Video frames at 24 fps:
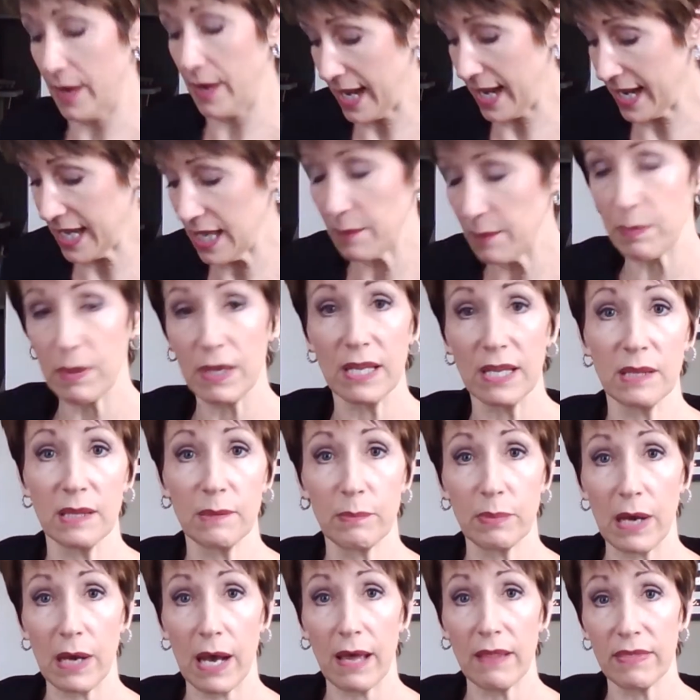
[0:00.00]
I keep it in
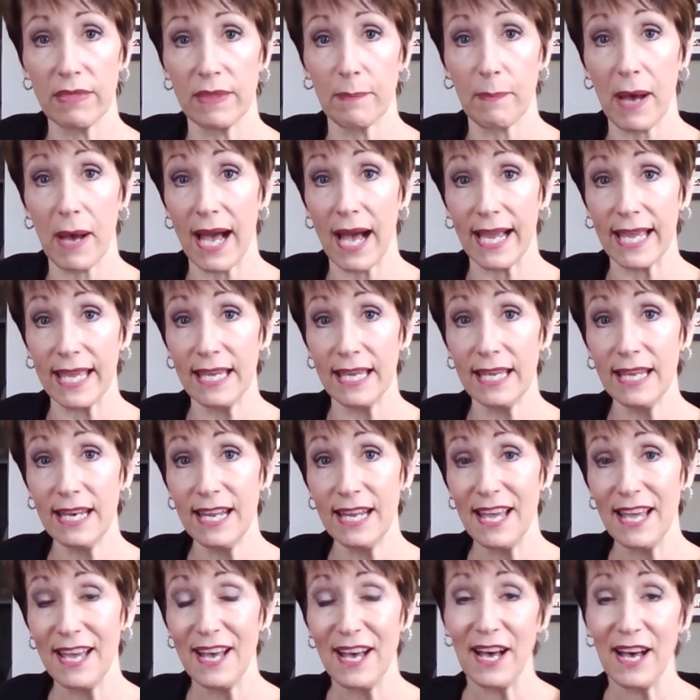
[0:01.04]
the pocket
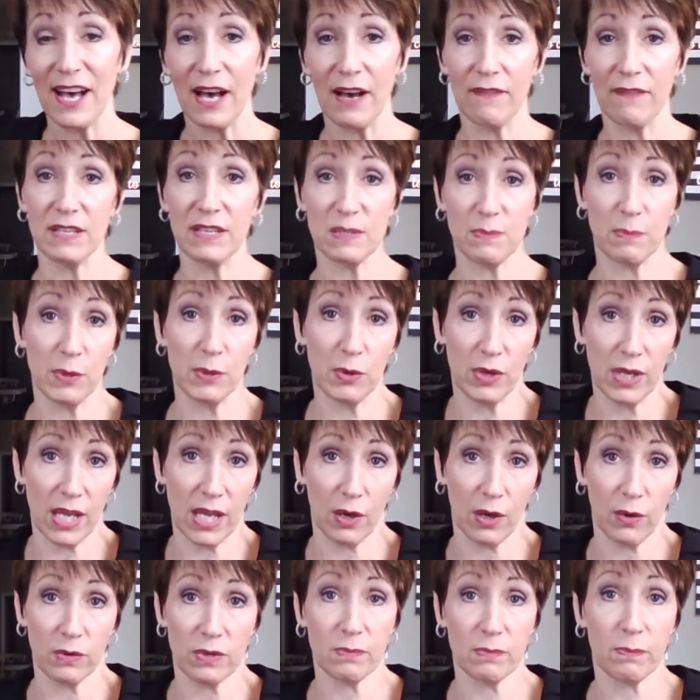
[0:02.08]
of this beauty coat,